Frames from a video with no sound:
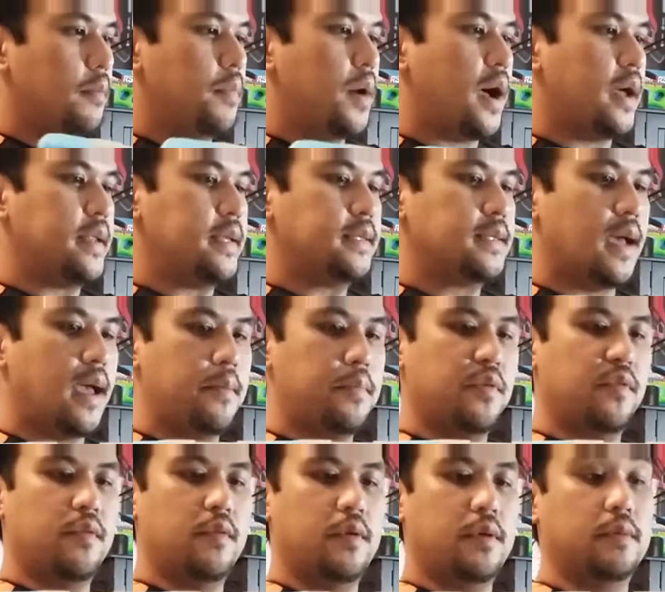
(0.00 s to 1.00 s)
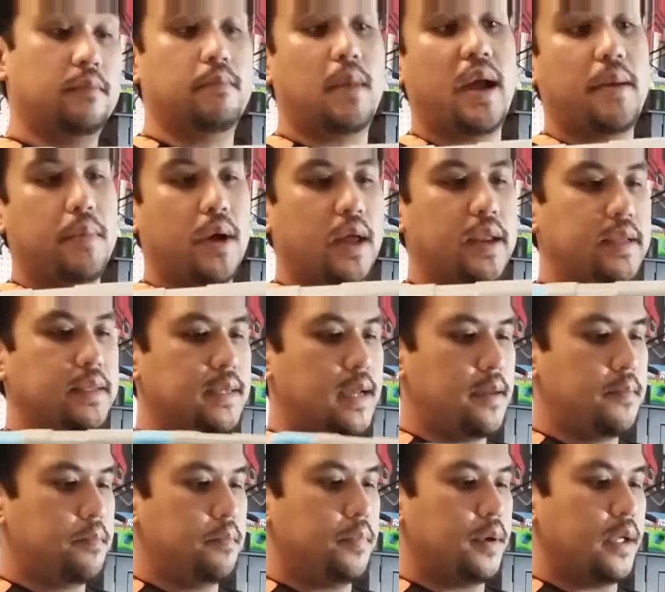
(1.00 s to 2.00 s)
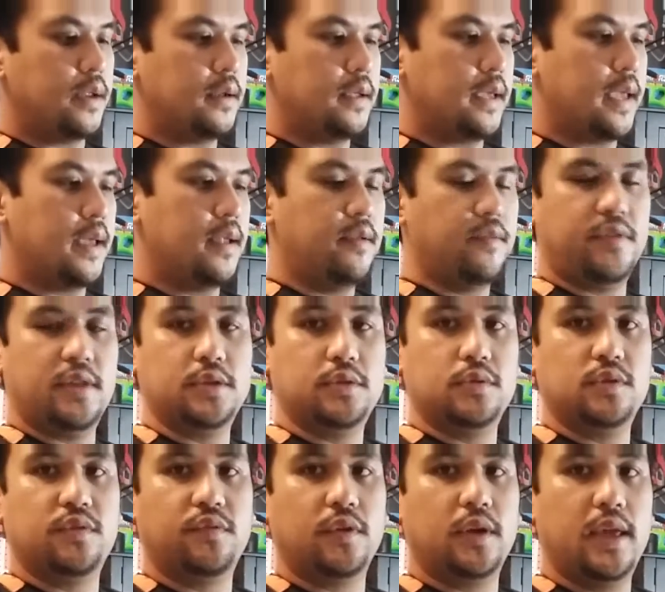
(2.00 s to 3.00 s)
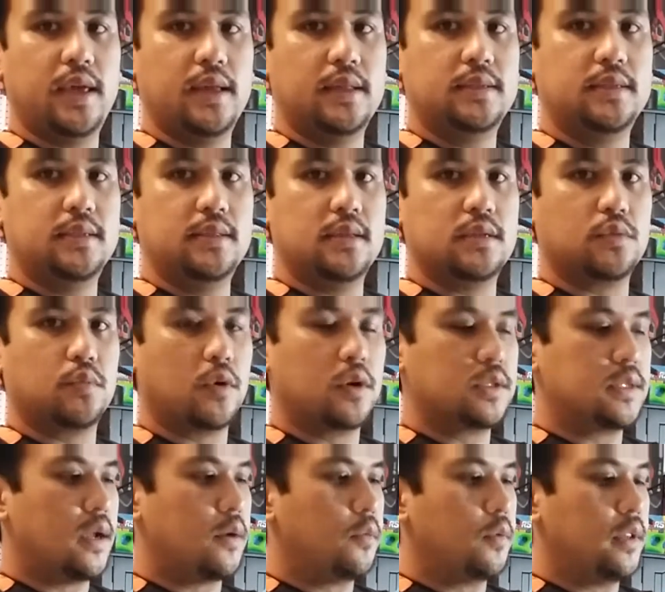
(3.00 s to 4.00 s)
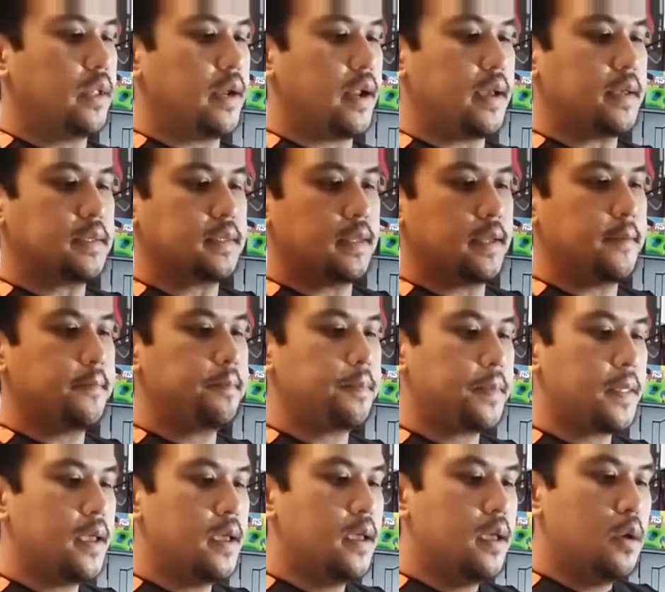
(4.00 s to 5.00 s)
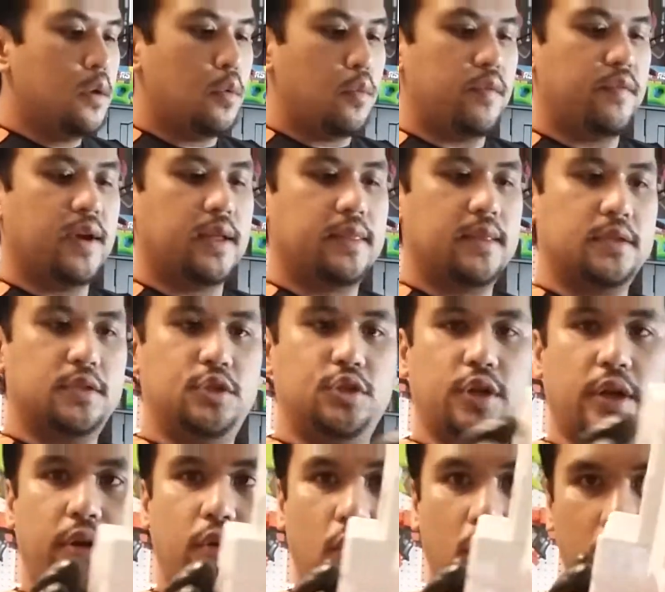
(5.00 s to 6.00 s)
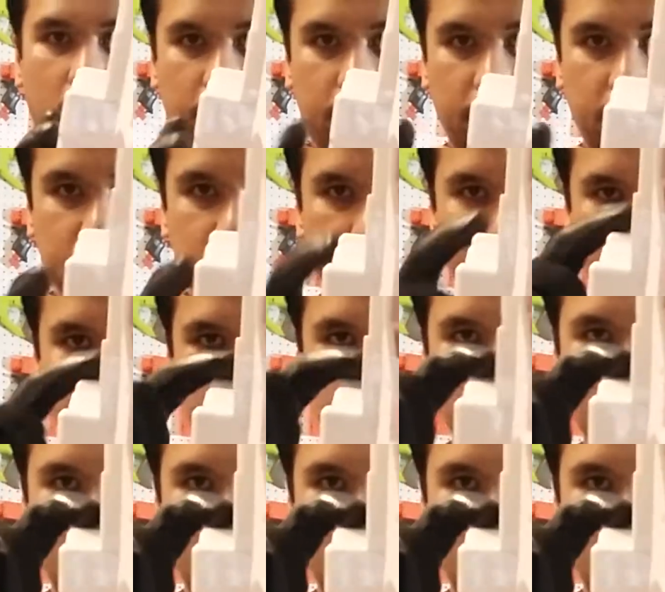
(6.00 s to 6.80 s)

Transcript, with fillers: body type of my body type, but again, if this was for kids, this works out really nicely. We've got this ginormous